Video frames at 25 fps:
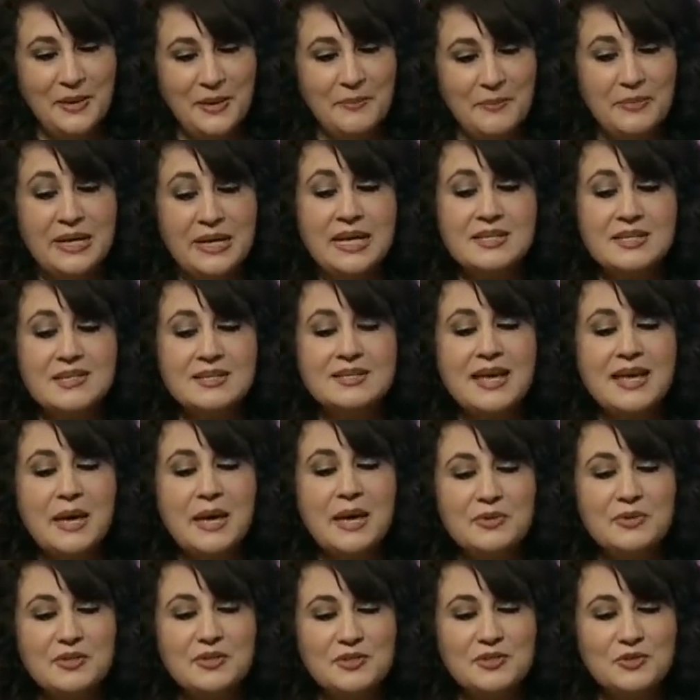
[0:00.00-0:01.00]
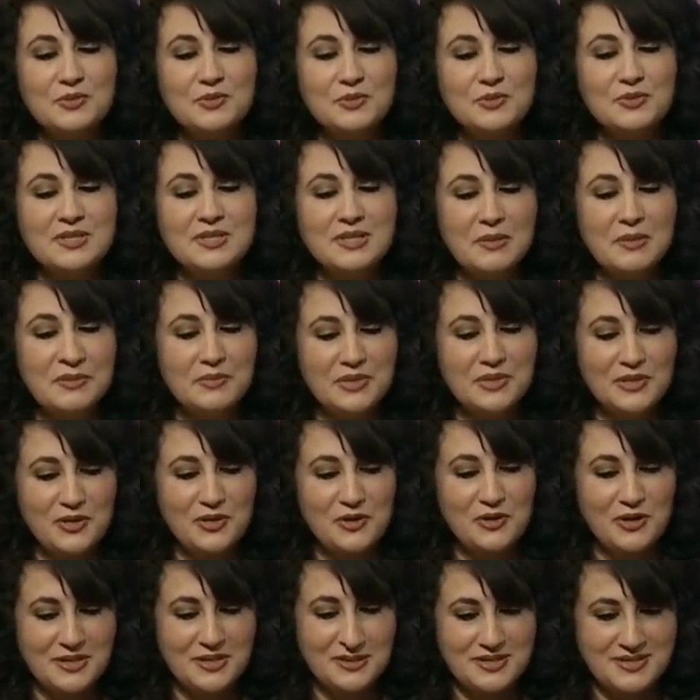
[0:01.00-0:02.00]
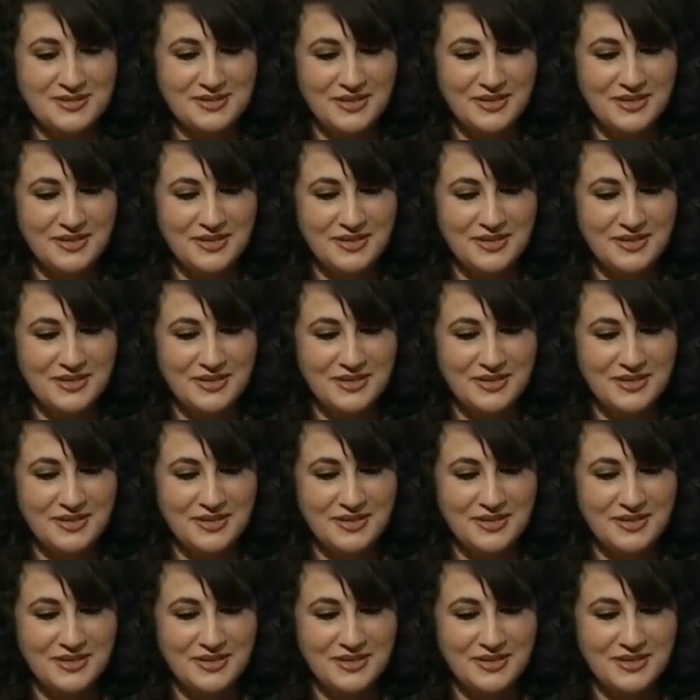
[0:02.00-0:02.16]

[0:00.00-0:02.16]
But I just happened to stumble across